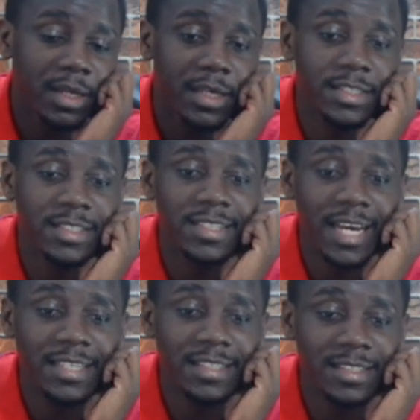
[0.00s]
his
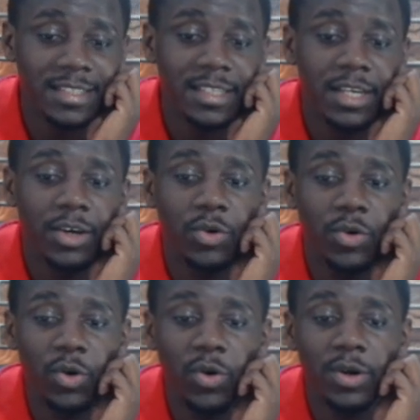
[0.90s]
9th
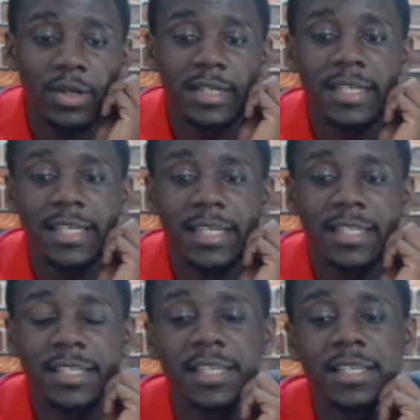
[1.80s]
goal
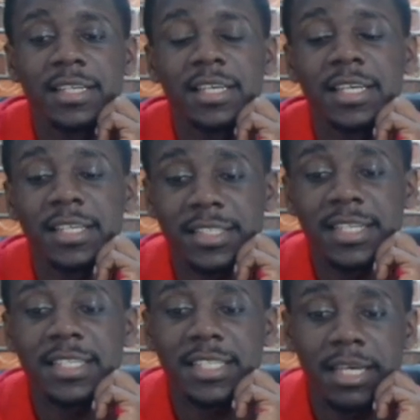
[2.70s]
in his
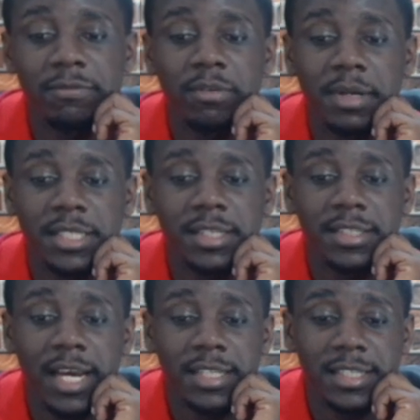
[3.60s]
9th game for Manchester
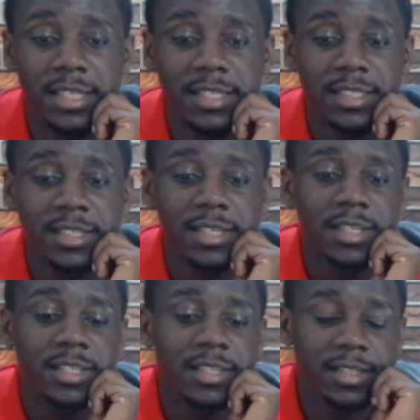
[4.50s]
United.
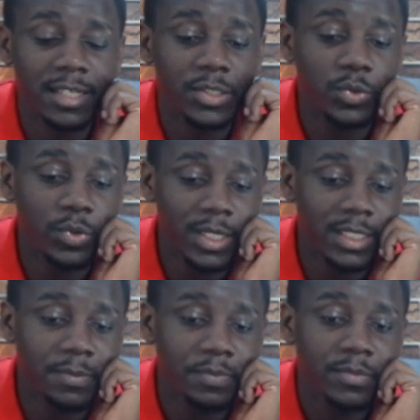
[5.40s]
That is great.
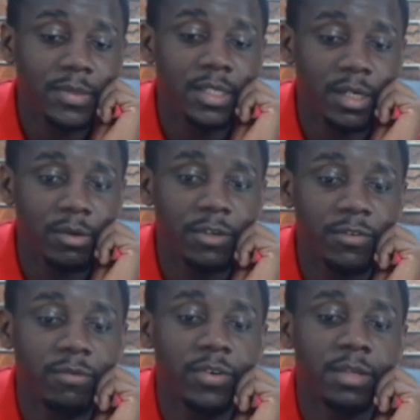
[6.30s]
Great
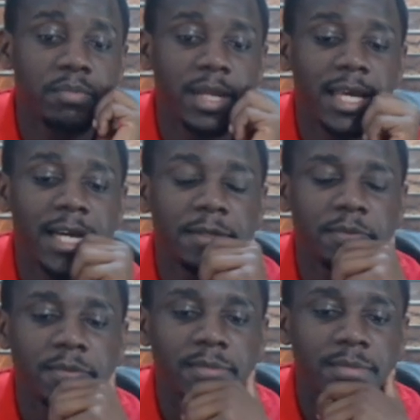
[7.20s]
form for the player.
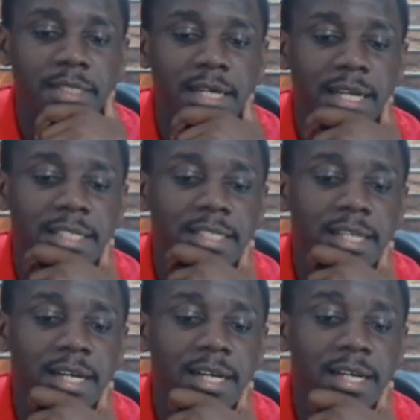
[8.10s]
And
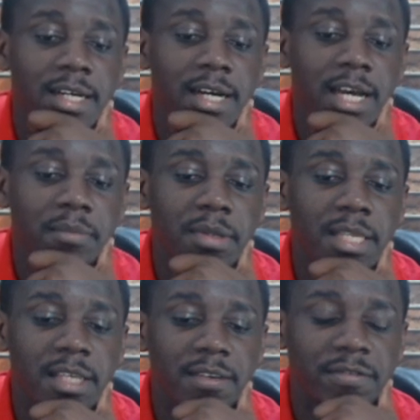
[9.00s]
I
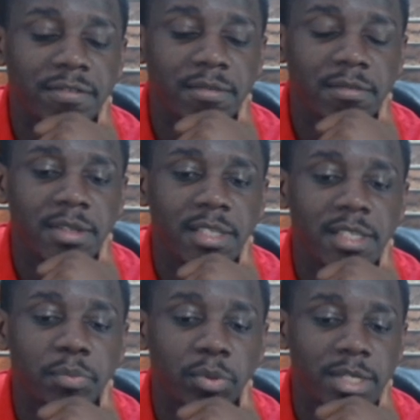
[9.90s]
believe he
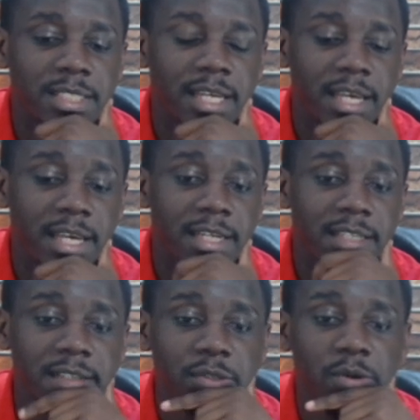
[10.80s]
put us ahead,
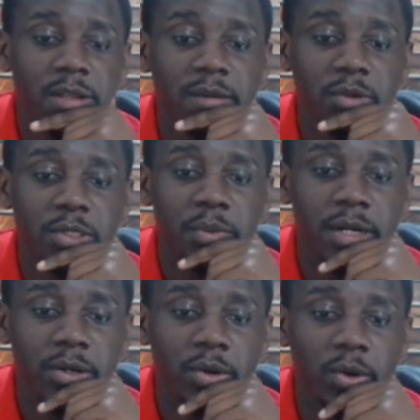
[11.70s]
scored the most
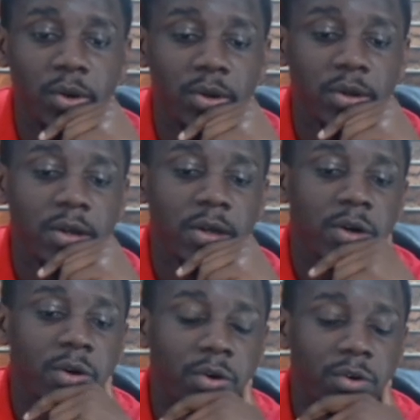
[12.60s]
important goal
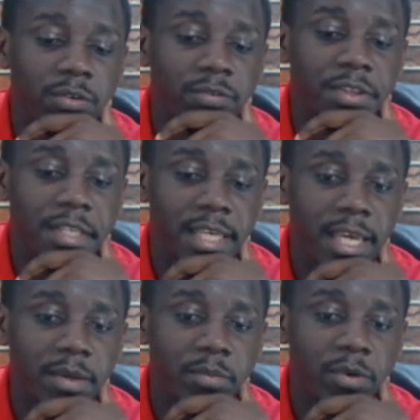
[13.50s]
of the
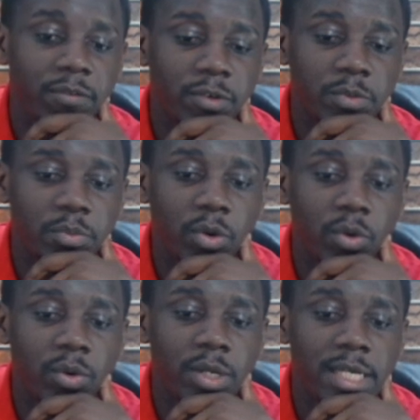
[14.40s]
game of
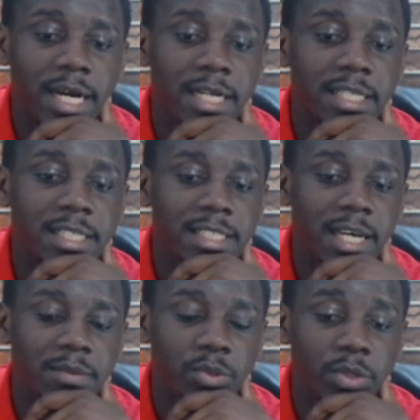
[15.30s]
football. And he
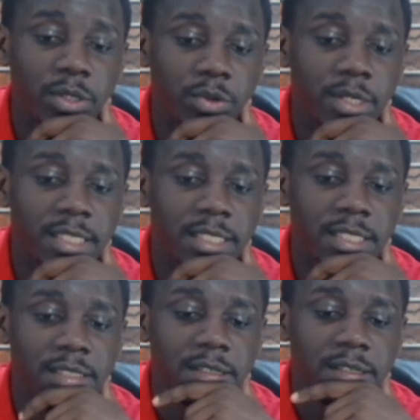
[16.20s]
deserves all the credit,
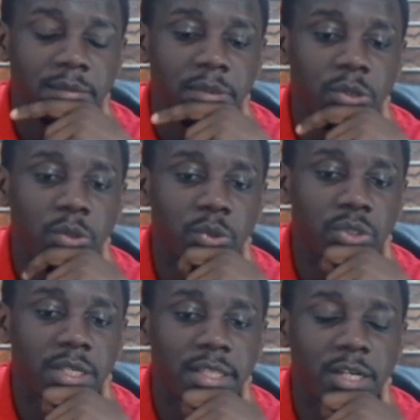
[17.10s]
because
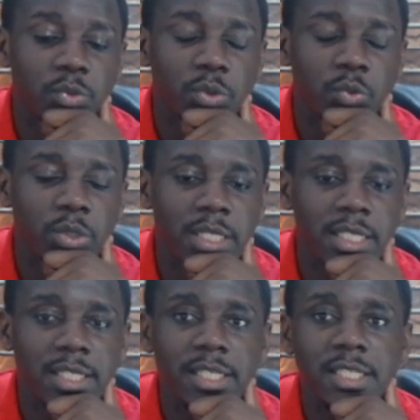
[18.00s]
that was
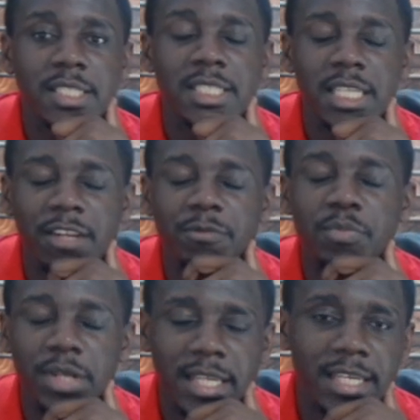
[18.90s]
really
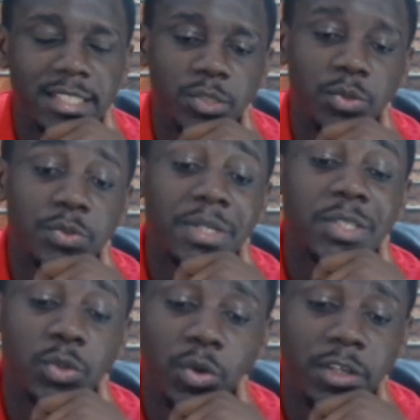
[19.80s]
self-brilliance. It was really a
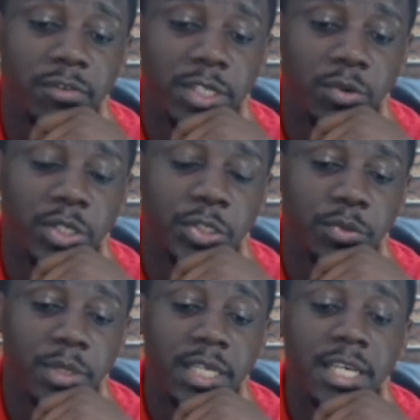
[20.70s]
solo effort, according to
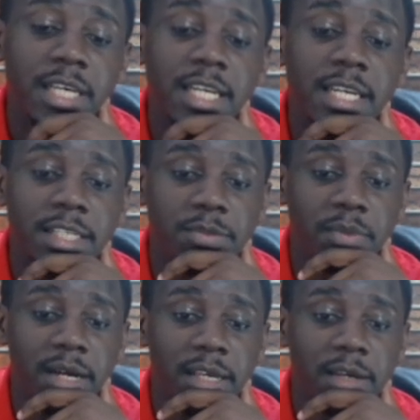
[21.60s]
me.
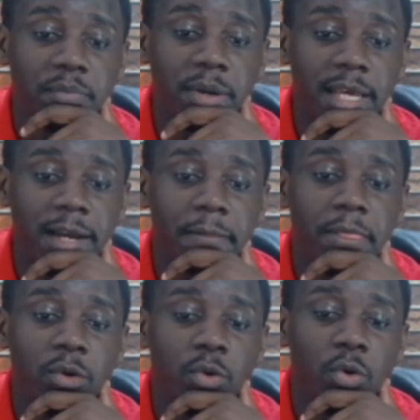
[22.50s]
Netmagging a player
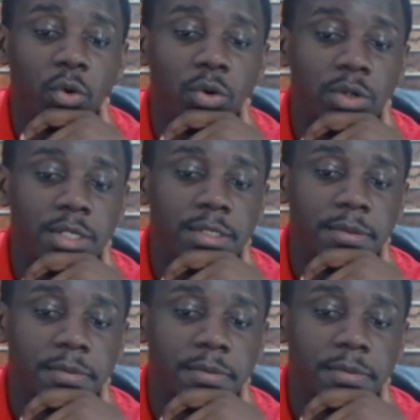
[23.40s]
called